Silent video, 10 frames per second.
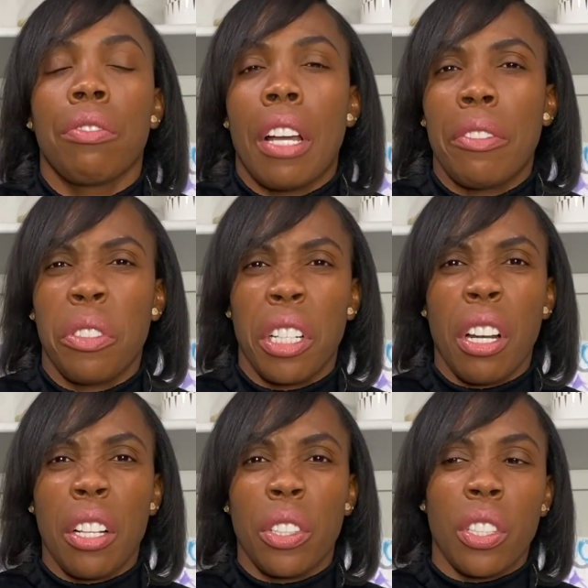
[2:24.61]
$500
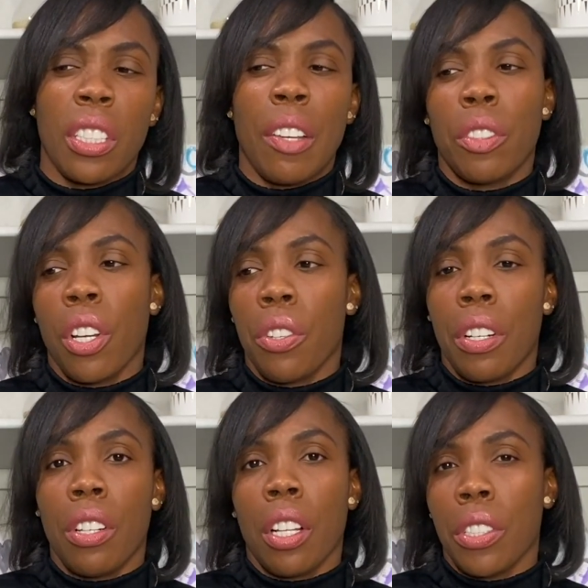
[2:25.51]
or
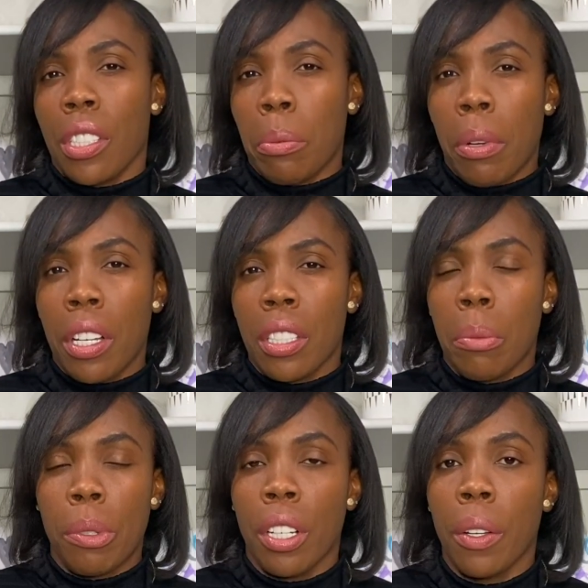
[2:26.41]
$700
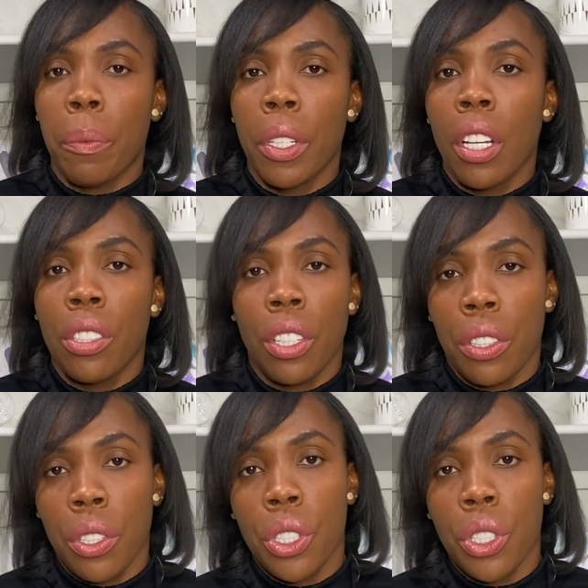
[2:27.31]
deposit, but Dr.